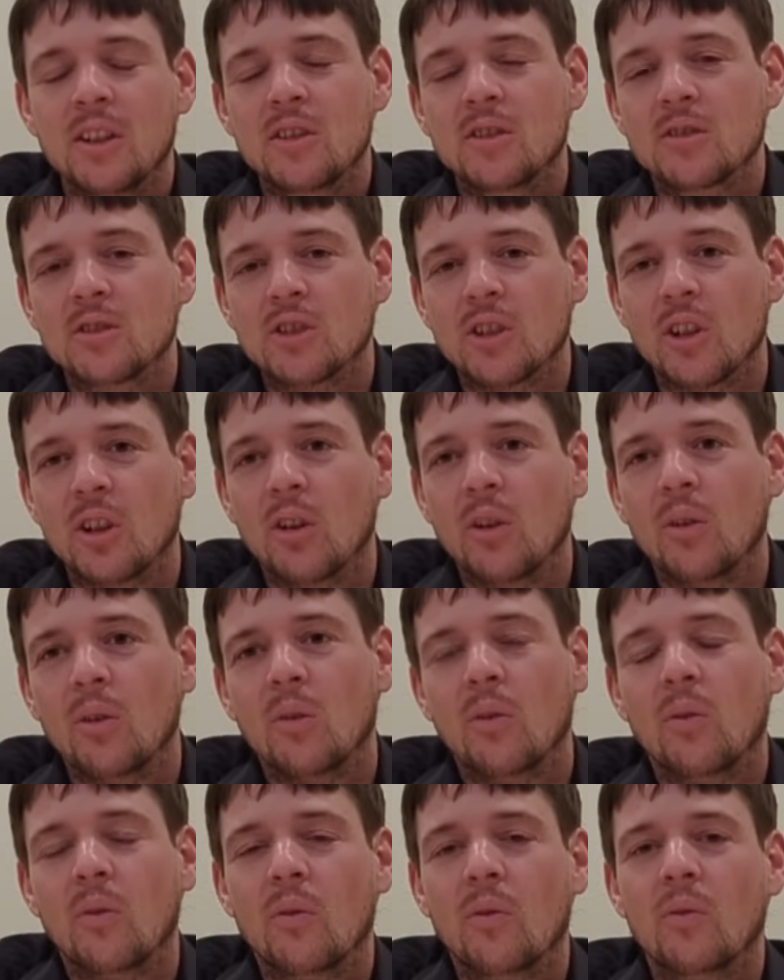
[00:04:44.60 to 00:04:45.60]

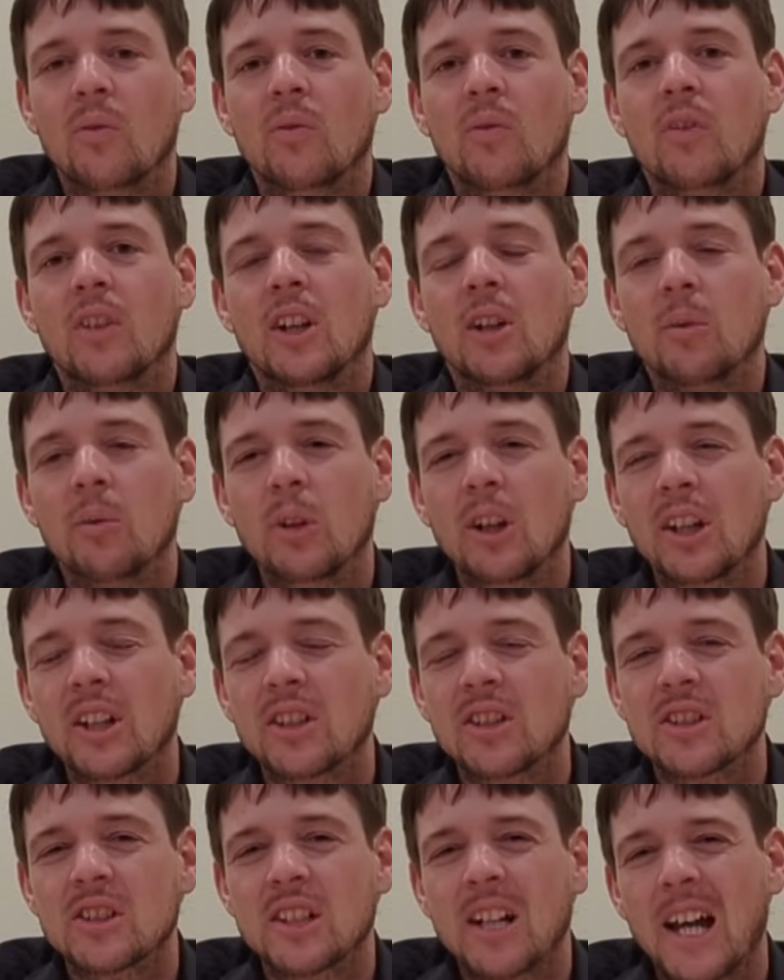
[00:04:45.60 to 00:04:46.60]
So it really
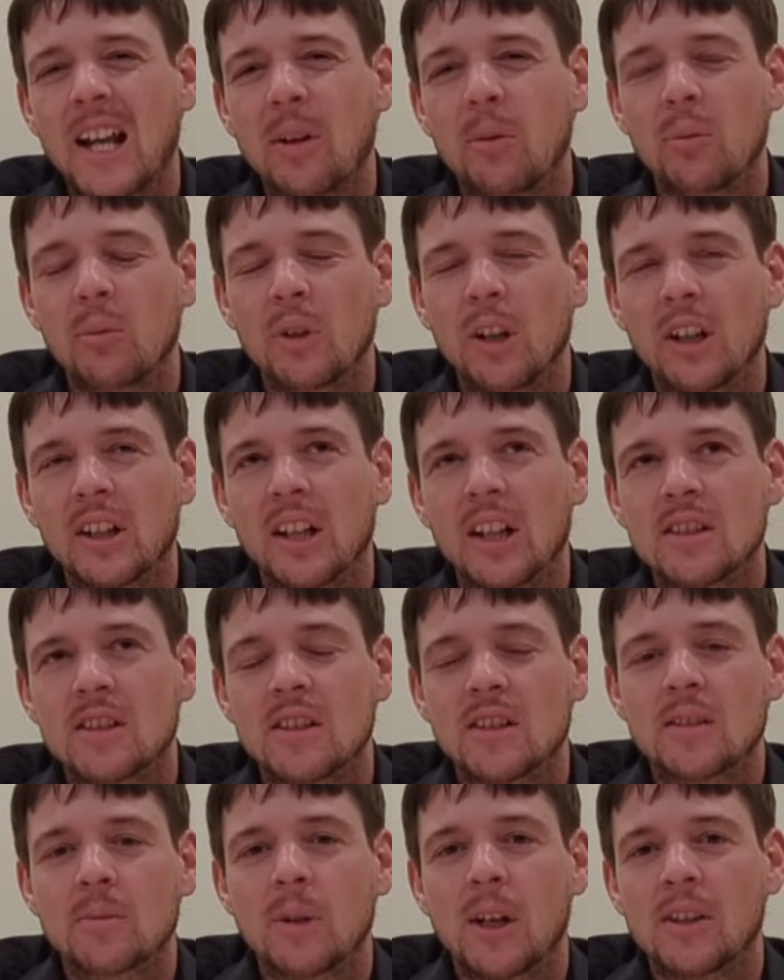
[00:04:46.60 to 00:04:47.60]
just kind of really gets
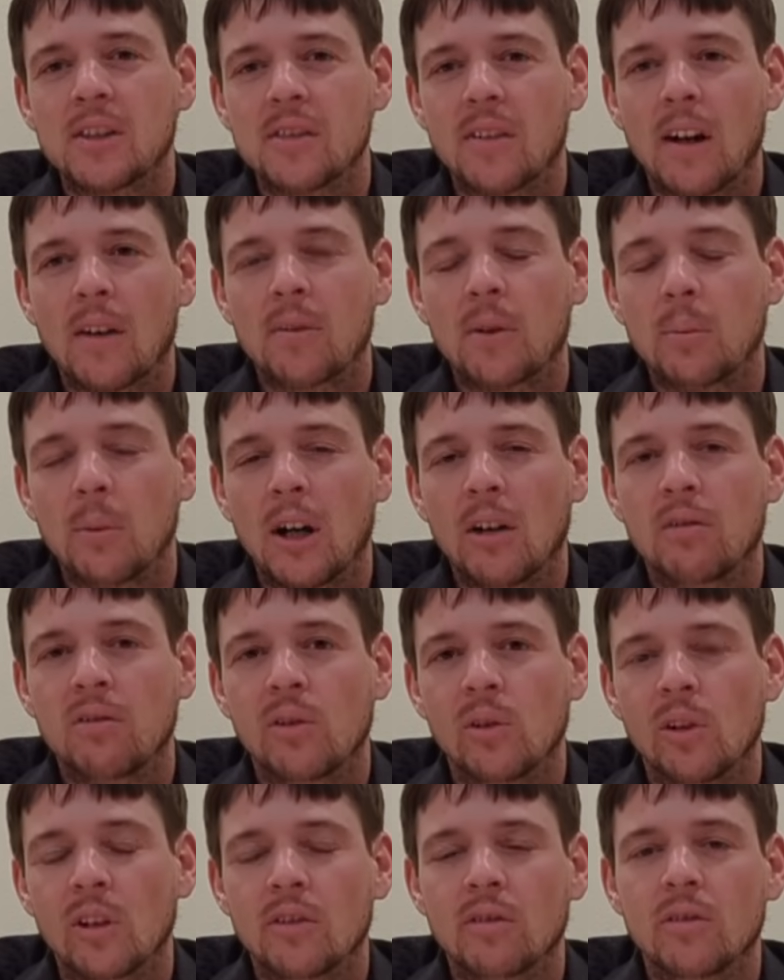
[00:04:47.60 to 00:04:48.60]
expensive after about
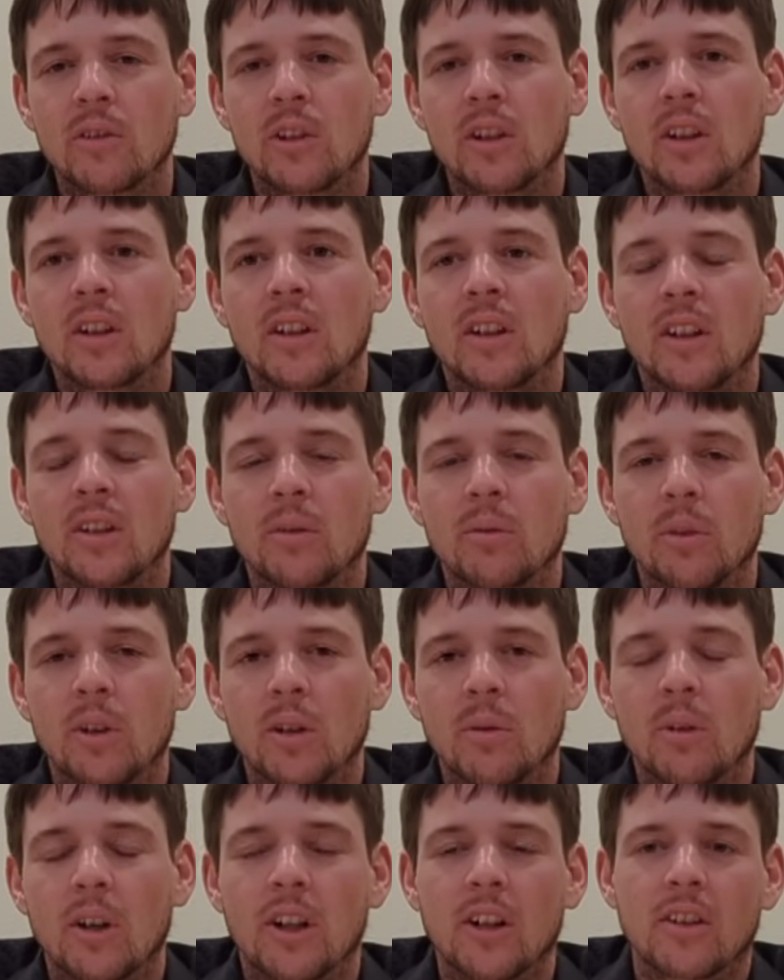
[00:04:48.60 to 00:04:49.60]
40 foot is
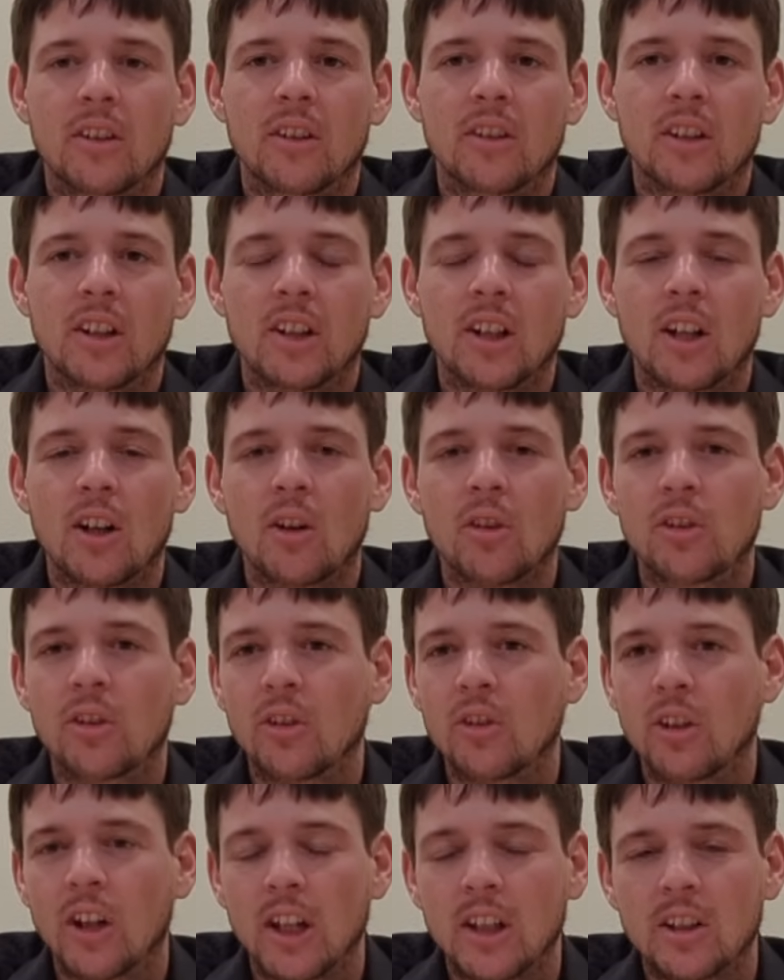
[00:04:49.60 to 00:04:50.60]
really what it does. And then
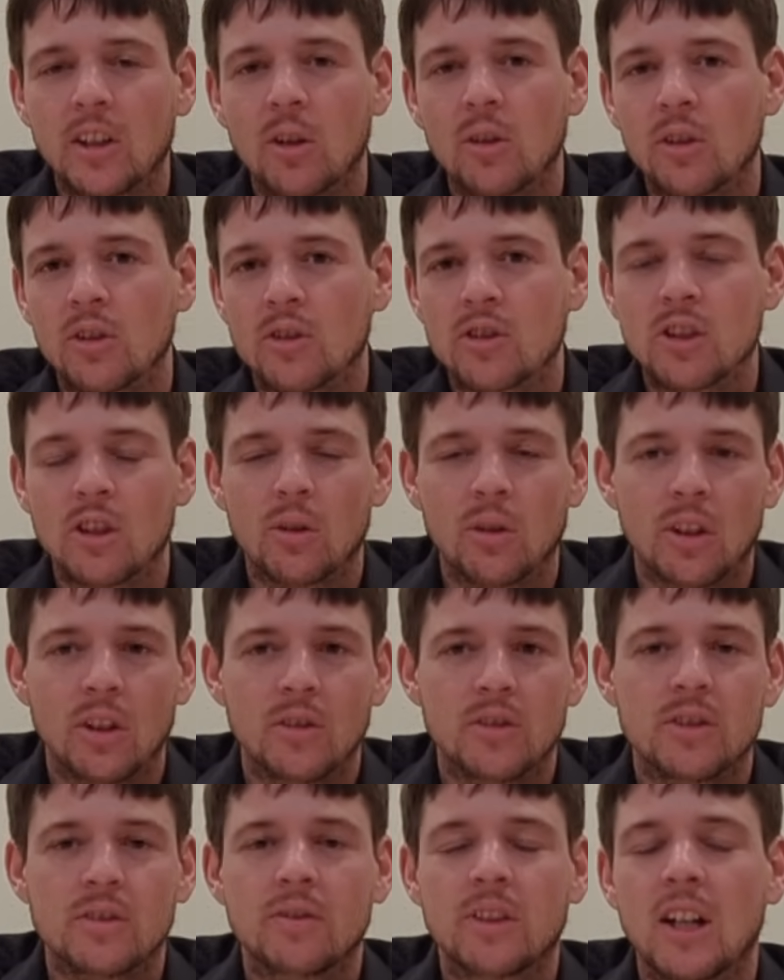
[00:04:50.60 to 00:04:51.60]
also, like, know your snow
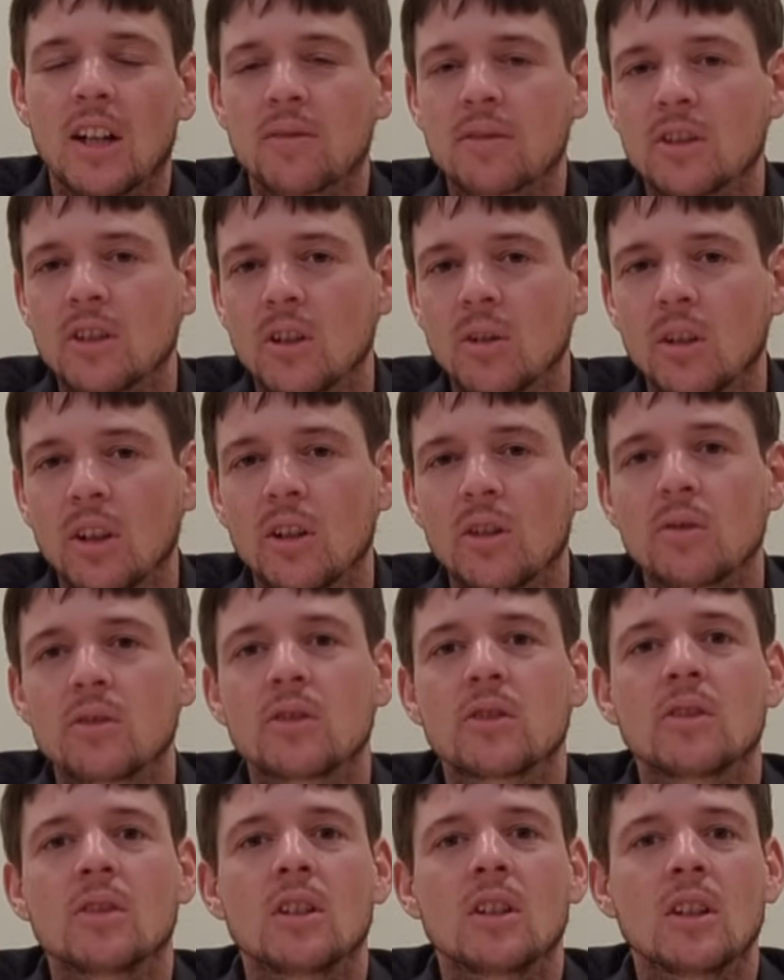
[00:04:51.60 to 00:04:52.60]
loads. If you have snow
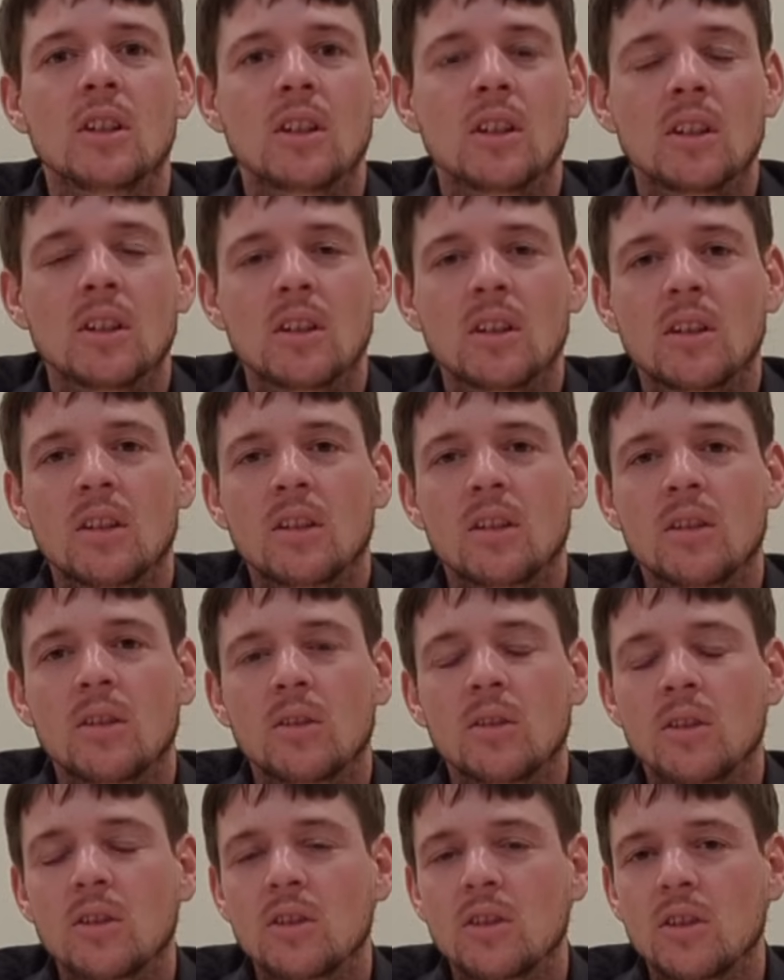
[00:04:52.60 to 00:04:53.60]
loads,
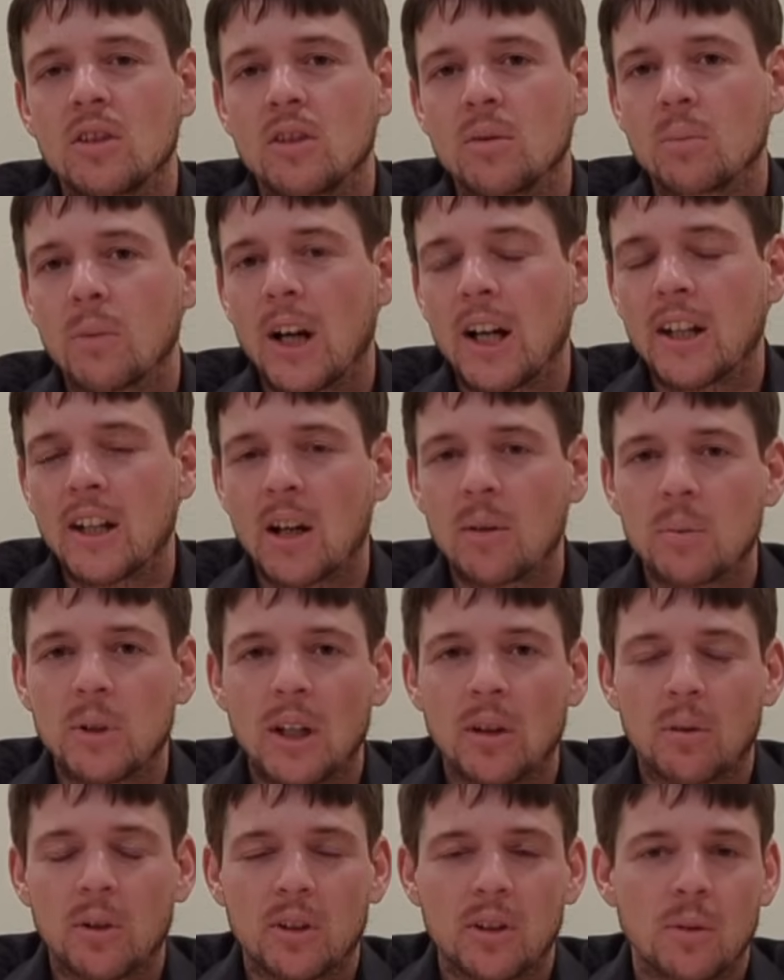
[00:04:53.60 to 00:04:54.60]
you might not be
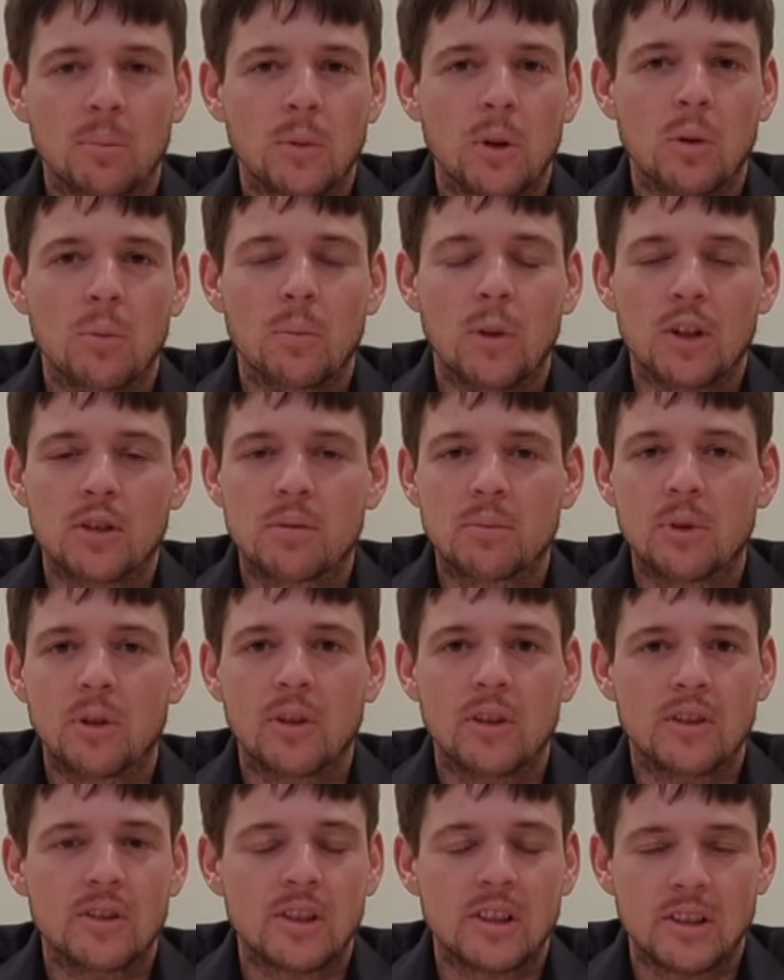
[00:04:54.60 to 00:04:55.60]
able to go much more
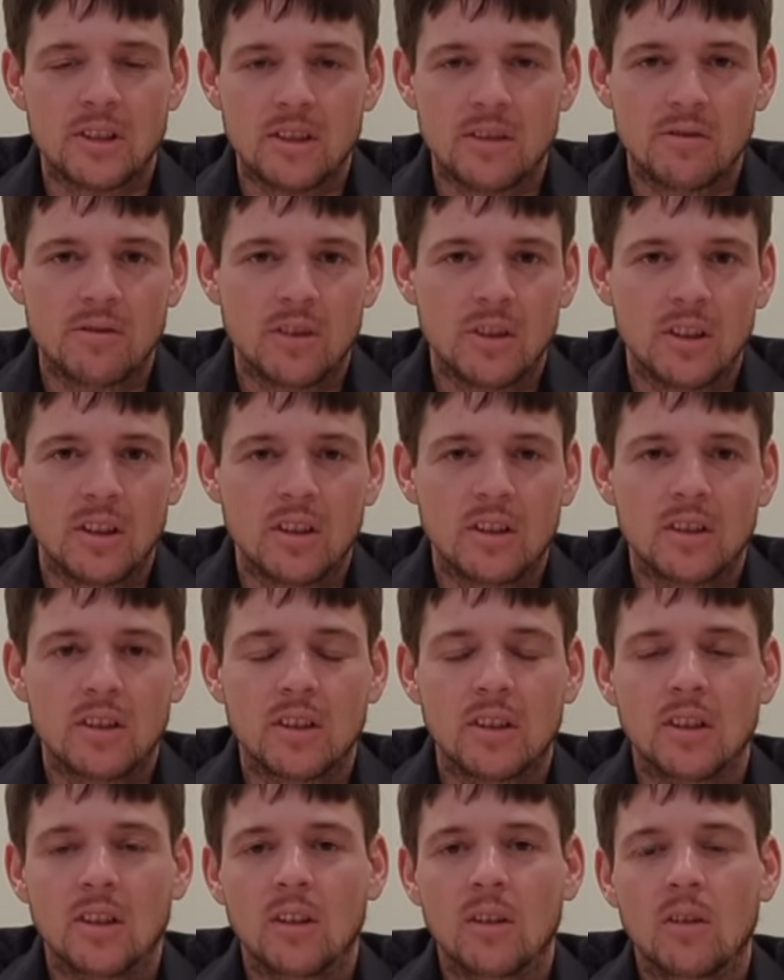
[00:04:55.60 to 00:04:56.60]
than 60 foot,
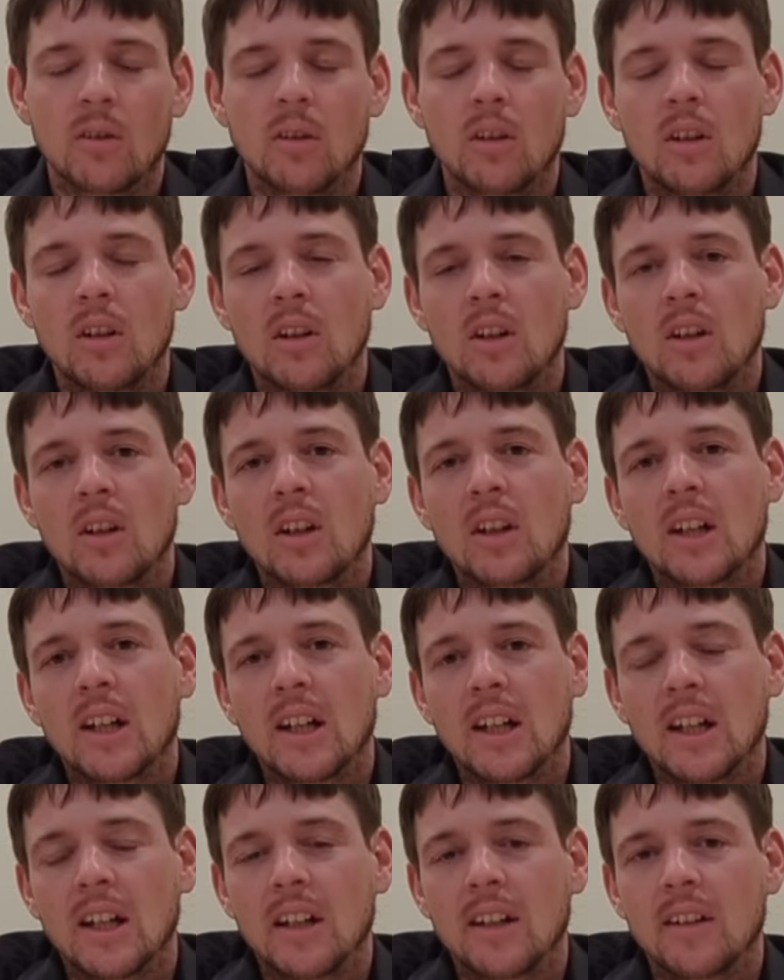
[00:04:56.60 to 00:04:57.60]

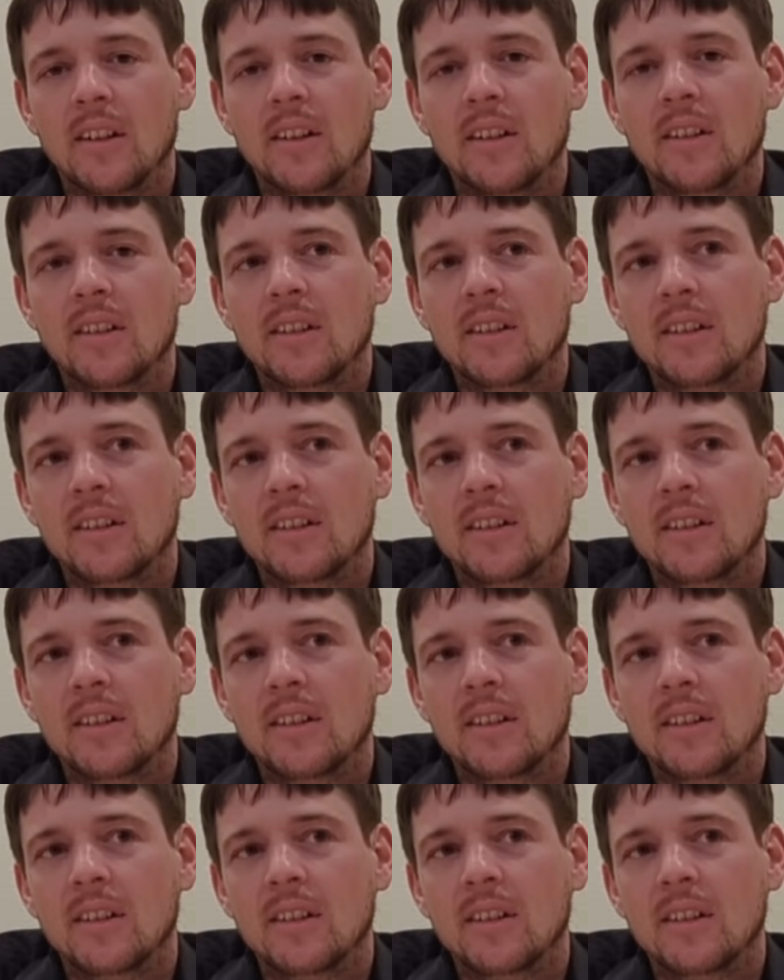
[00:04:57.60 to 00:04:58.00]
and